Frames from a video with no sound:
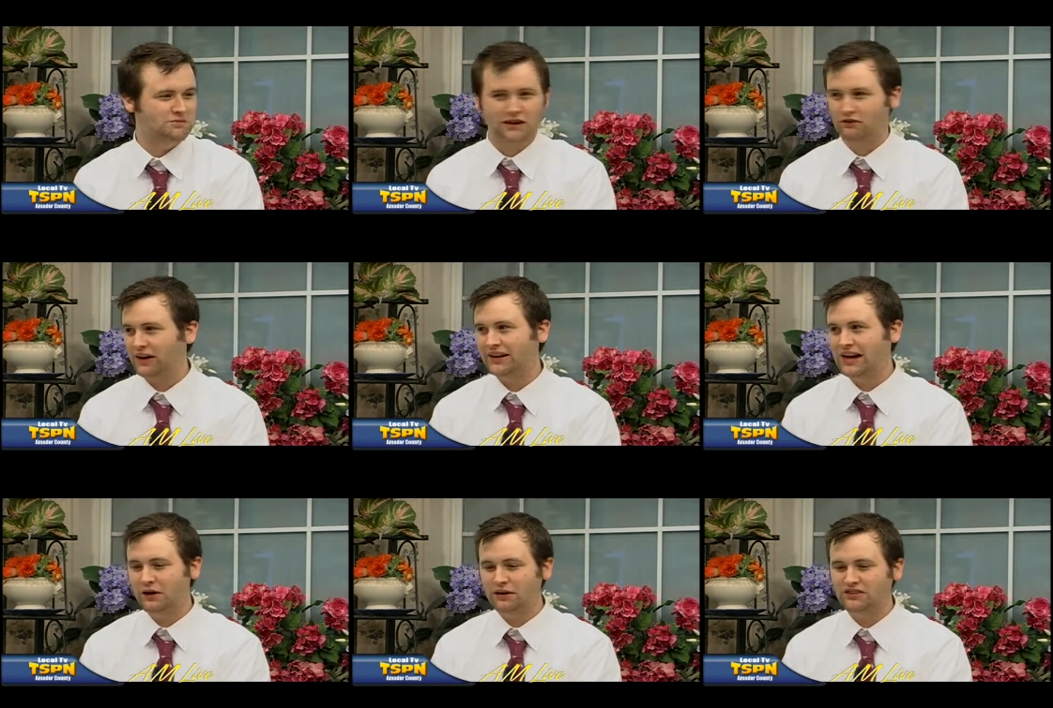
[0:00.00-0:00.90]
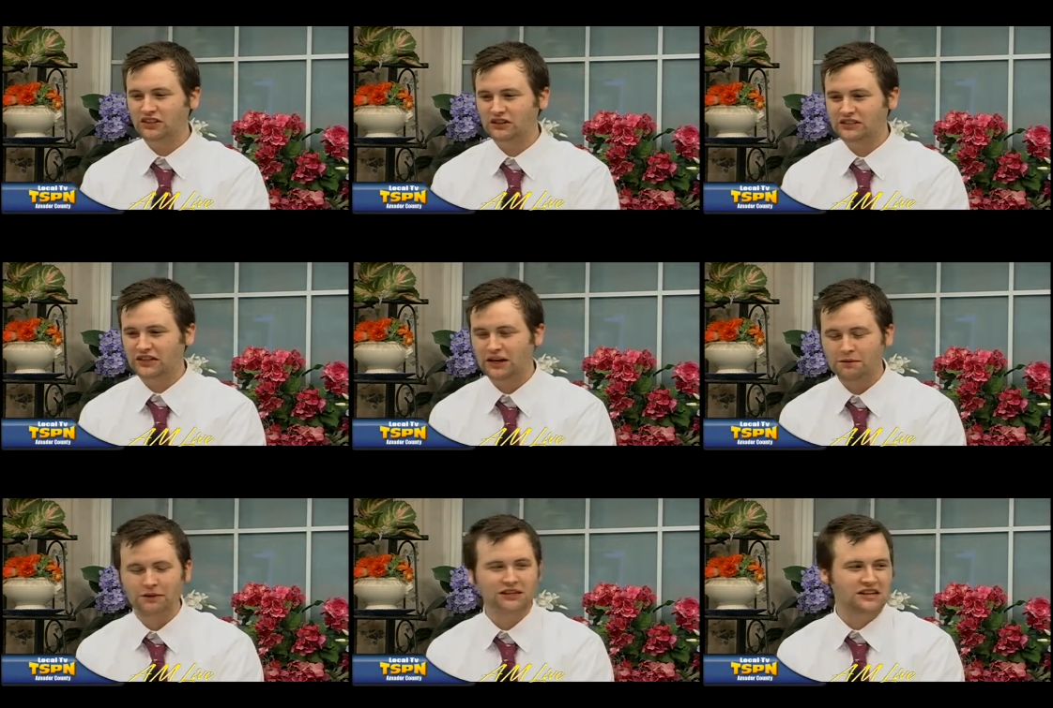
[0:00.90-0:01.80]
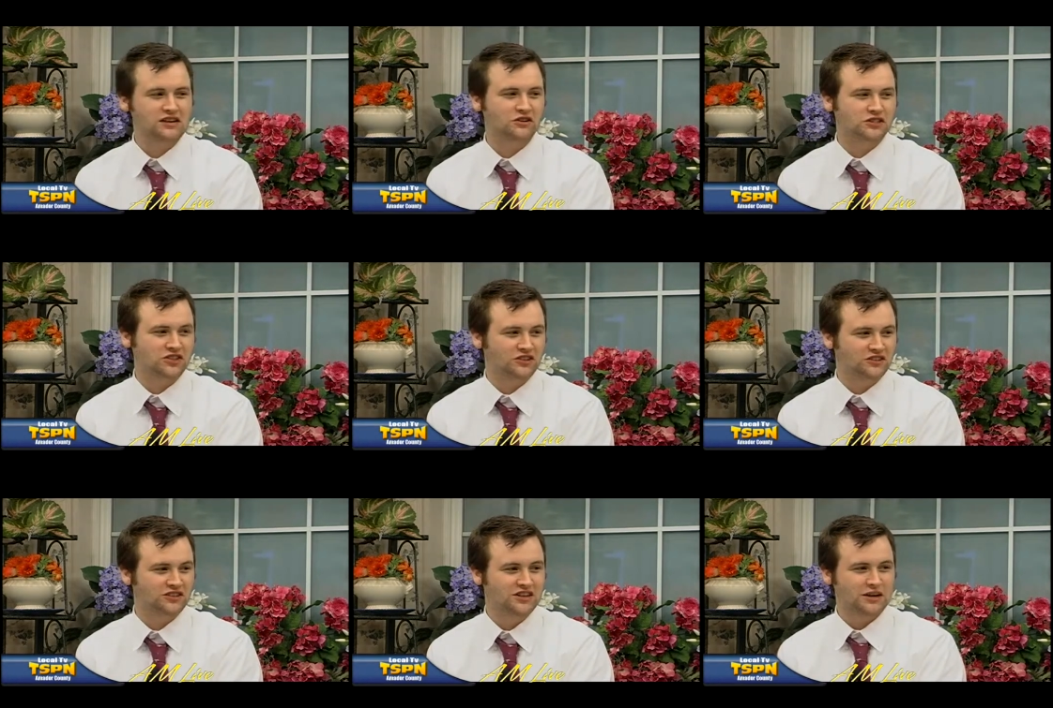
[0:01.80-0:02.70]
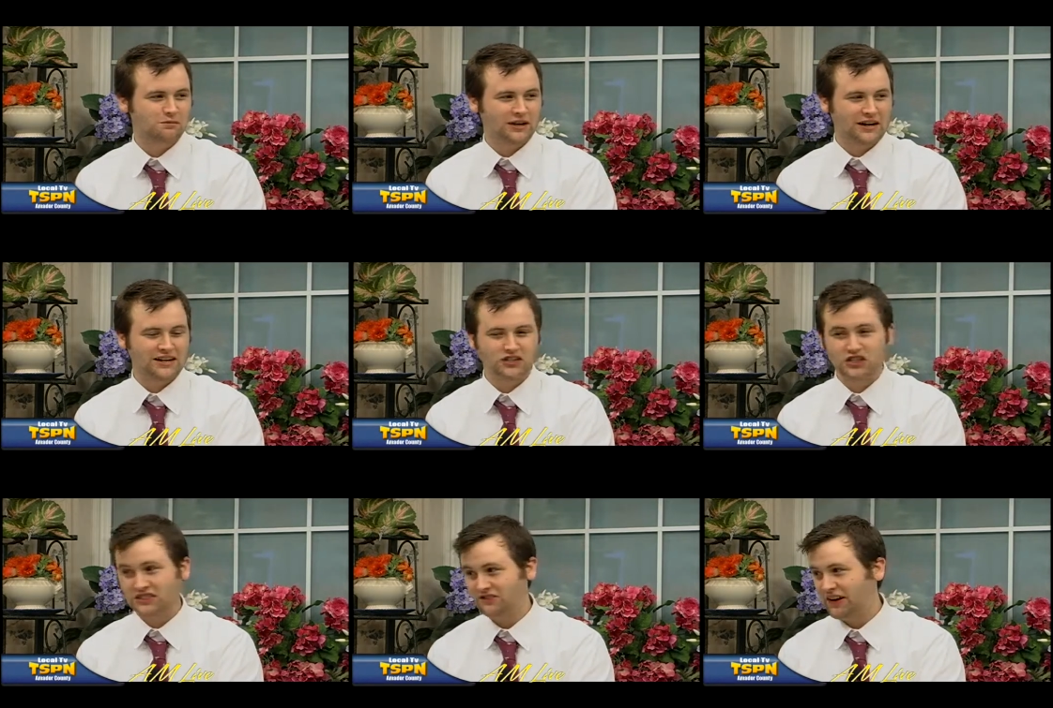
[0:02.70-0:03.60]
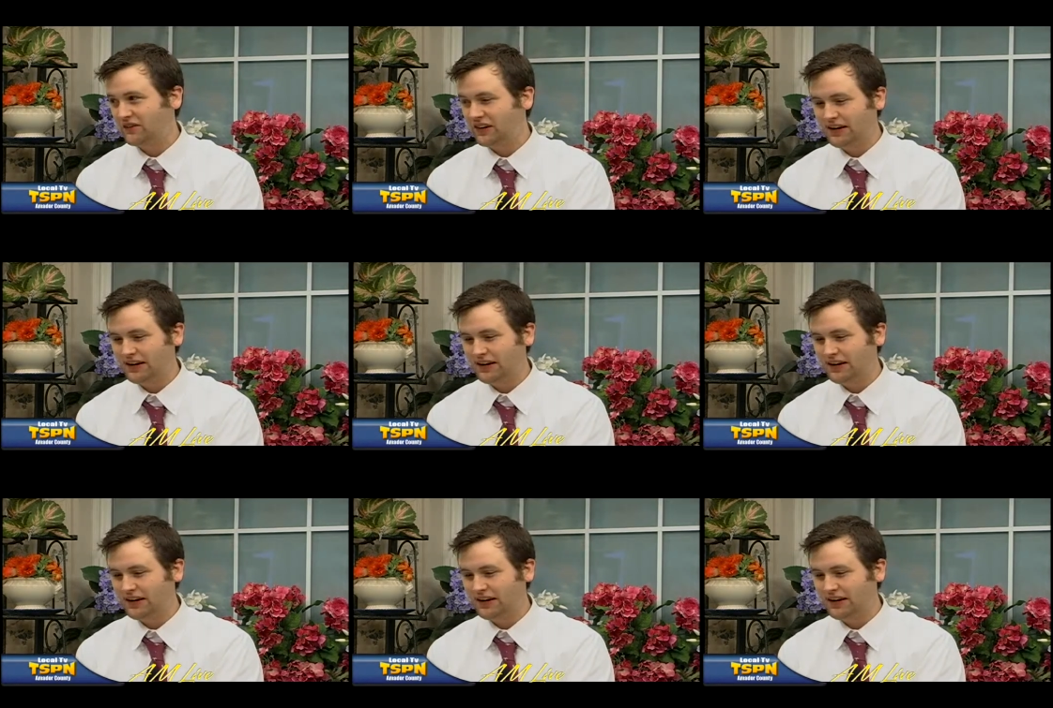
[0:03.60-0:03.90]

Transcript: pick right now, even though it's a couple of years old. But I just found it.